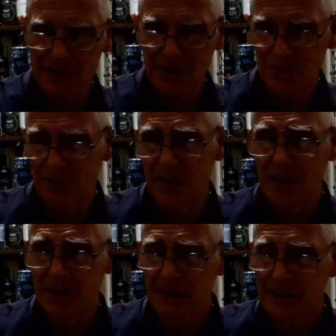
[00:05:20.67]
to
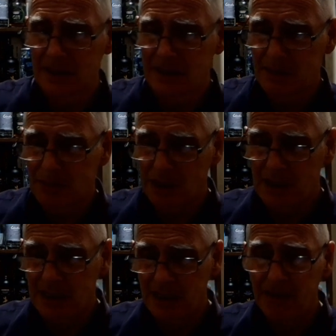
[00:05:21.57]
more
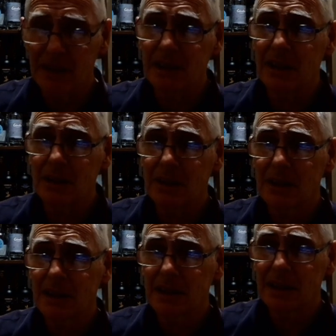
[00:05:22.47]
likely heavily dilute
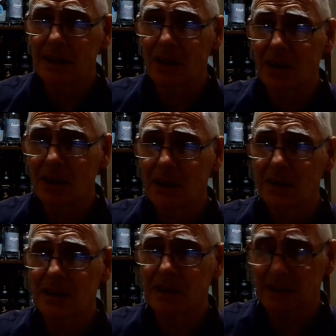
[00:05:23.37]
in cocktails.